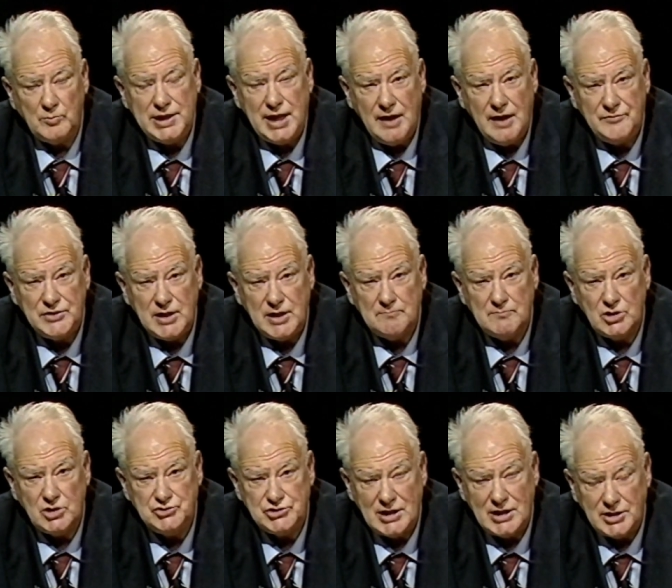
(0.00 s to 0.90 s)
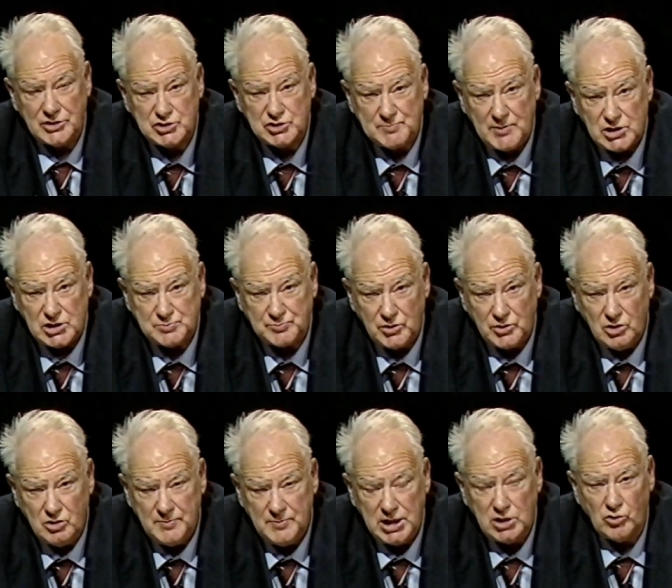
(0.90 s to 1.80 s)
we have the Magellan space
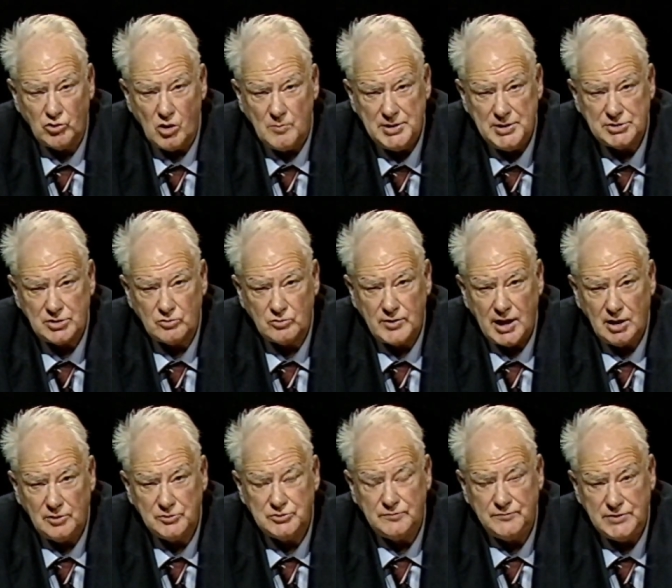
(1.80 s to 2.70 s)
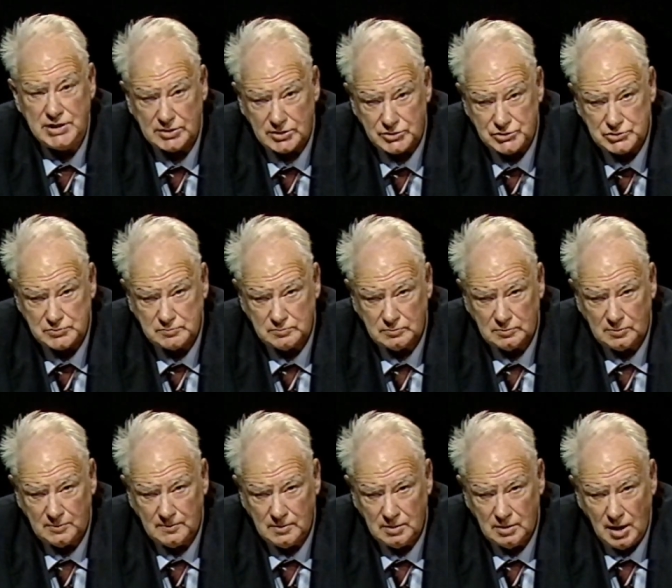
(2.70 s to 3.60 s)
probe in orbit round Venus.
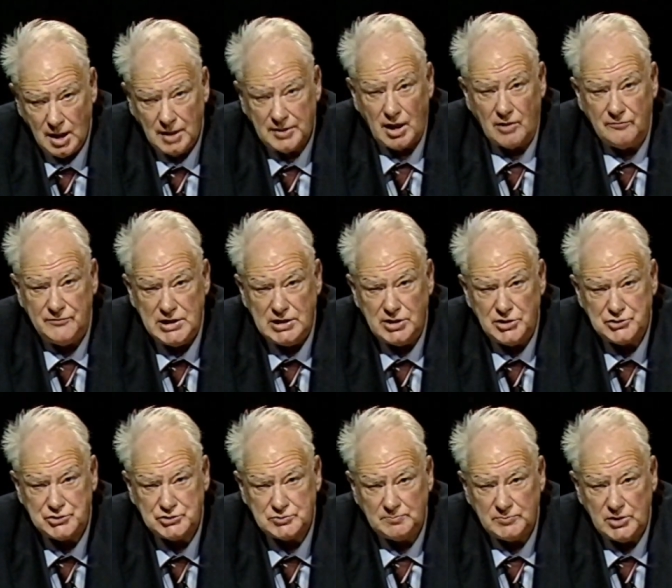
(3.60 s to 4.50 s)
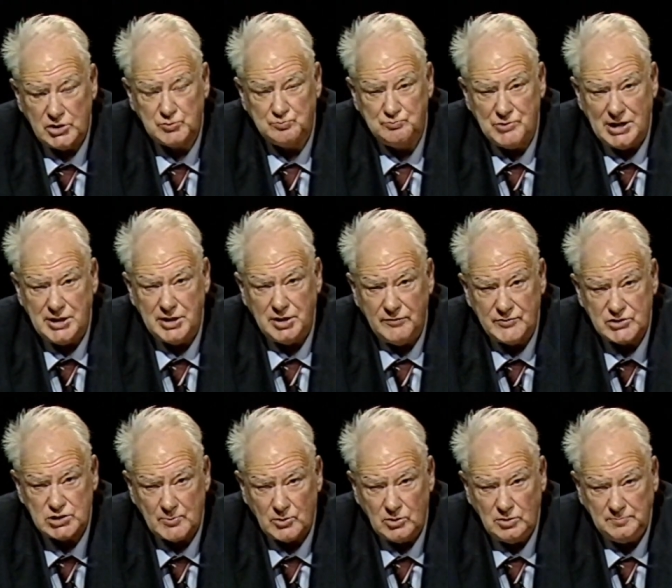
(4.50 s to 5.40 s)
Now, Venus is brilliantly
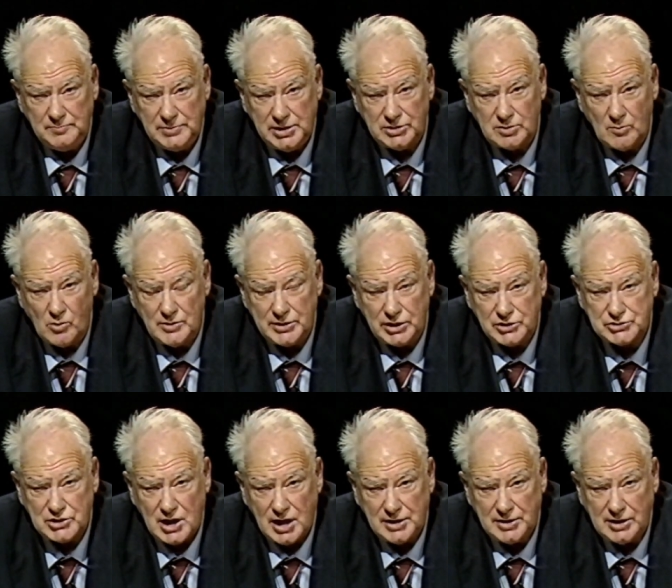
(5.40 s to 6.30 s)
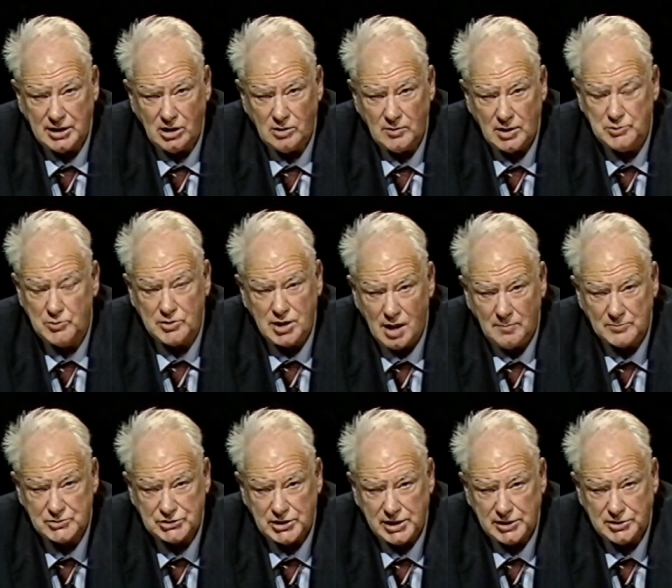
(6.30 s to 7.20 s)
visible in the morning sky now, and you can't
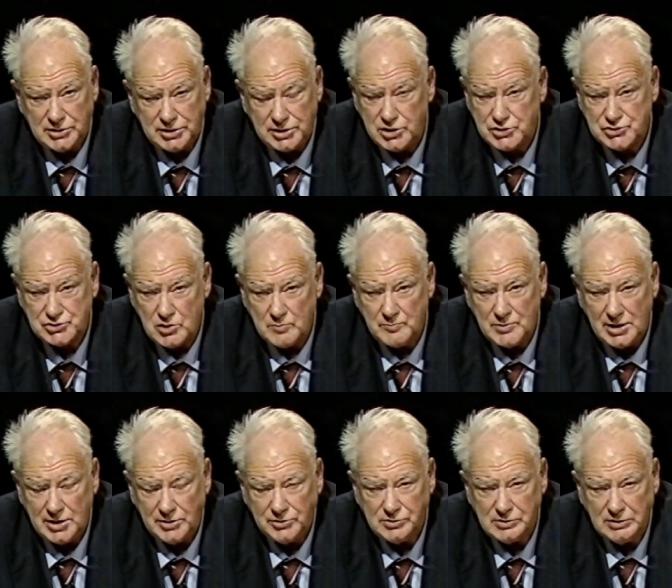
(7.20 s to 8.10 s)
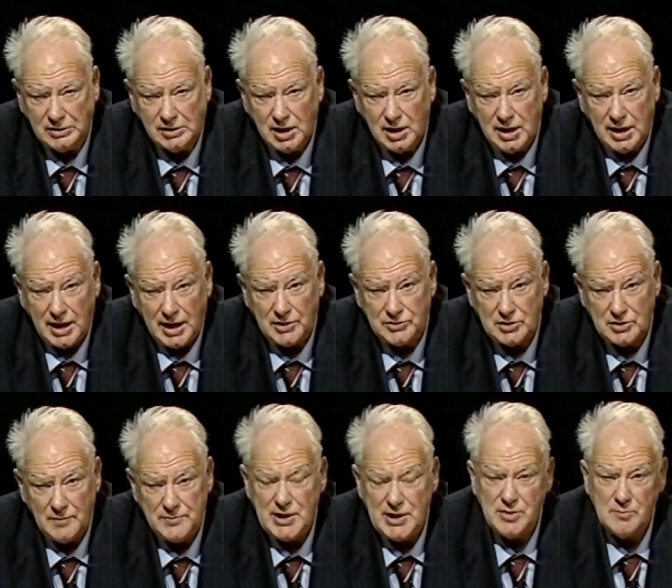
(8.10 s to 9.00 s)
mistake it. It is so brilliant. And
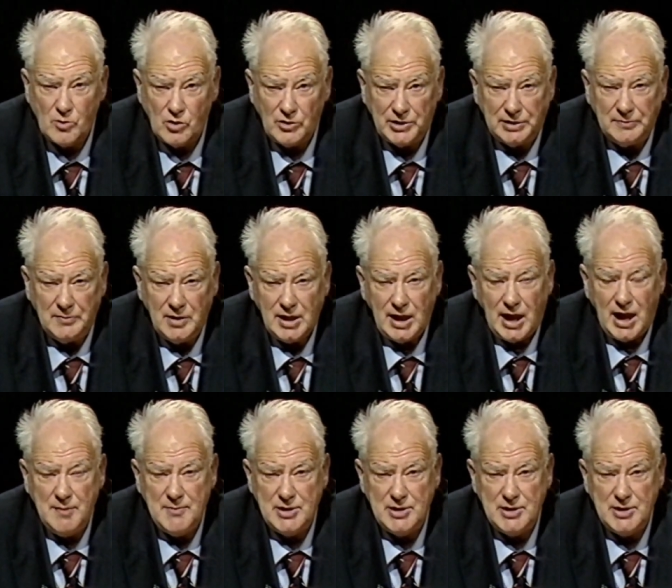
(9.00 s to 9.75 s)
uh, the other morning, I